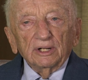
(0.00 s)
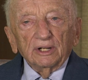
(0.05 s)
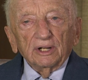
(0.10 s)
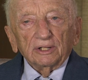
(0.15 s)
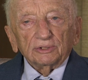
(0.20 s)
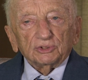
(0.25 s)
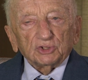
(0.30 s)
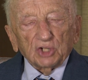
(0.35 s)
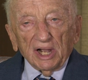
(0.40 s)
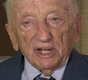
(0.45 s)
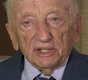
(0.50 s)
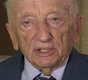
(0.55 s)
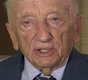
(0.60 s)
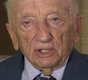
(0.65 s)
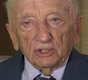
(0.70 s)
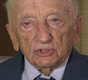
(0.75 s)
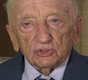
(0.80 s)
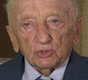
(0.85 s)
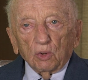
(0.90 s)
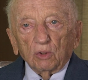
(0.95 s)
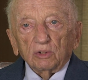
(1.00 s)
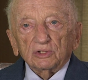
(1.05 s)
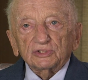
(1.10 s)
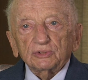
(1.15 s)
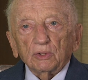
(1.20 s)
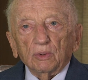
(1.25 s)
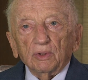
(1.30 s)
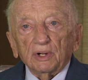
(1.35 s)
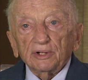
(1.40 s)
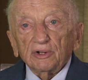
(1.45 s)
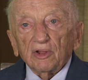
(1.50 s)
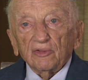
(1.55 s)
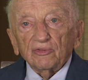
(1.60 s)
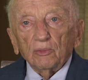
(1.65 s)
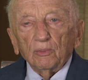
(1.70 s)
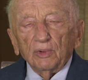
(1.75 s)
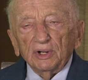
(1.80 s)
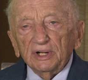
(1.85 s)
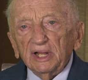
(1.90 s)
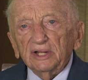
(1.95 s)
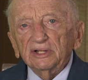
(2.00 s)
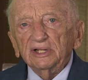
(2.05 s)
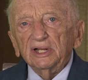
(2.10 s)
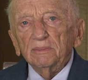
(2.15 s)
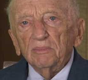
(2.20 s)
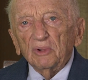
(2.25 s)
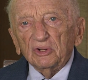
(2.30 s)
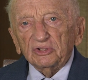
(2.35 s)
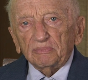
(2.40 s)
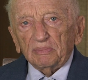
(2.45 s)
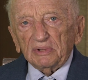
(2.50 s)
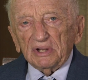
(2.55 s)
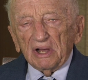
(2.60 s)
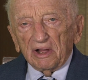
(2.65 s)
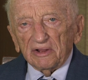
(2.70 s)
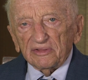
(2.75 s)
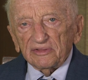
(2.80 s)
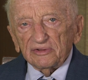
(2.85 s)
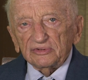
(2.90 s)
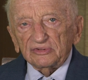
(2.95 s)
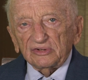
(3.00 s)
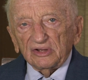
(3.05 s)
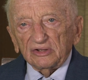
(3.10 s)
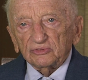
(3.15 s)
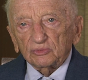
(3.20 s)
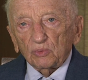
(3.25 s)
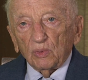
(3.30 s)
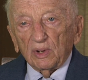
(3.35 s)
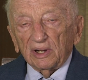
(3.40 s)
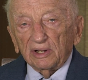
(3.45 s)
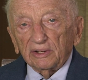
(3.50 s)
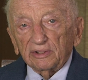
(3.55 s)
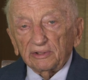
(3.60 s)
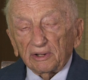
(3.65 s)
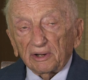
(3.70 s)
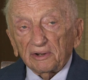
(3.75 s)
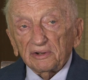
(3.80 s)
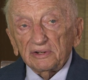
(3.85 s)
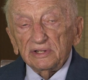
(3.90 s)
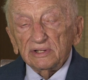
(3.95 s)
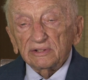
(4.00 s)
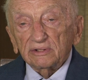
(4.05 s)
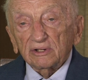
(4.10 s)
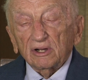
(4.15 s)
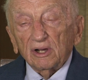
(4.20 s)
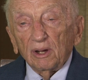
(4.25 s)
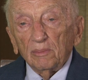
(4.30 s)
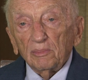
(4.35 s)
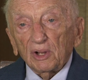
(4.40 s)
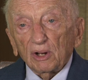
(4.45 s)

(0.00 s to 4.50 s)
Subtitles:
China is also another one. And there must be others as well that are either coming